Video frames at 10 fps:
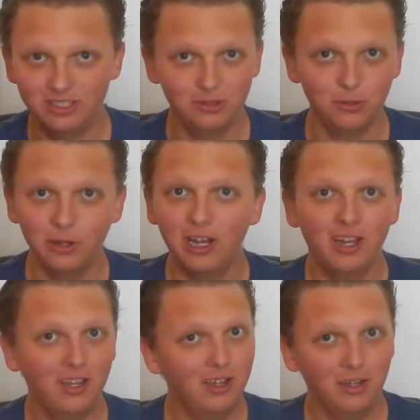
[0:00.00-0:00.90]
so
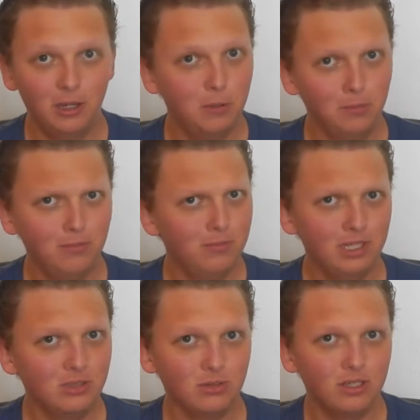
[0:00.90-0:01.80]

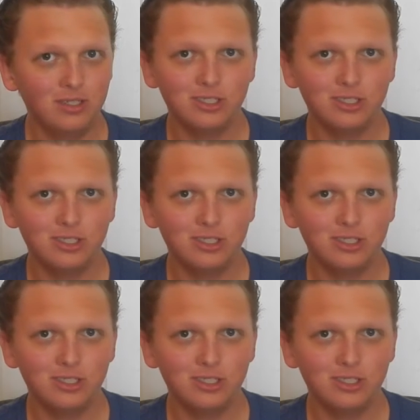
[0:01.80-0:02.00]
that's why.